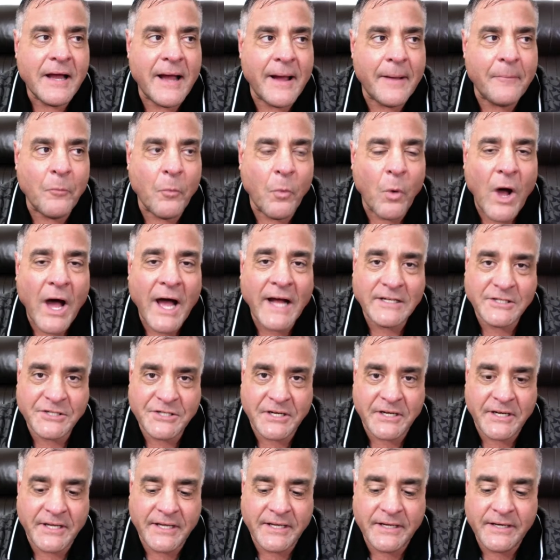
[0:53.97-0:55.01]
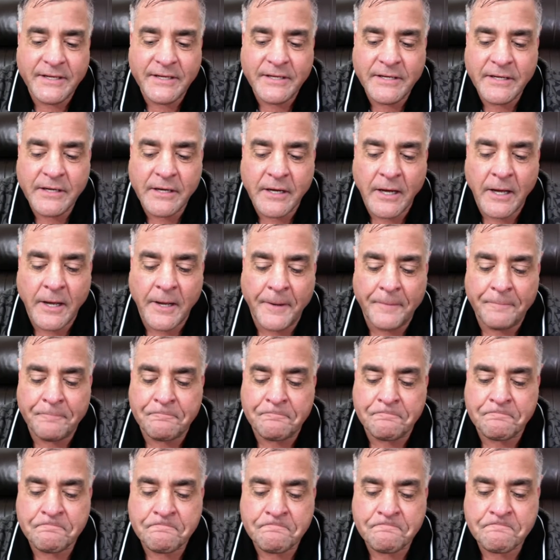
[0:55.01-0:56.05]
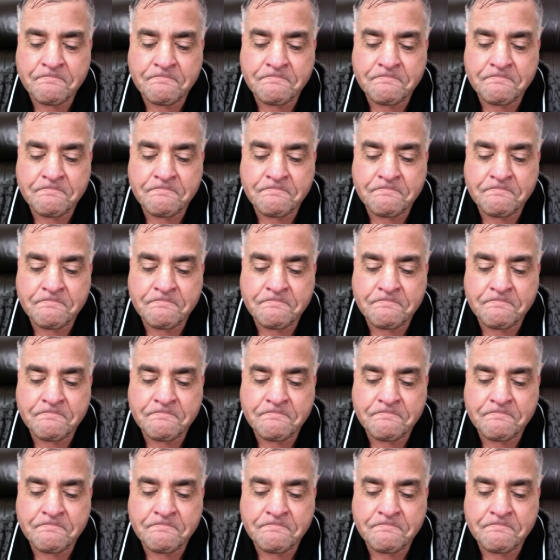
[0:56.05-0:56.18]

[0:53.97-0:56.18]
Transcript: I'm watching it. Um,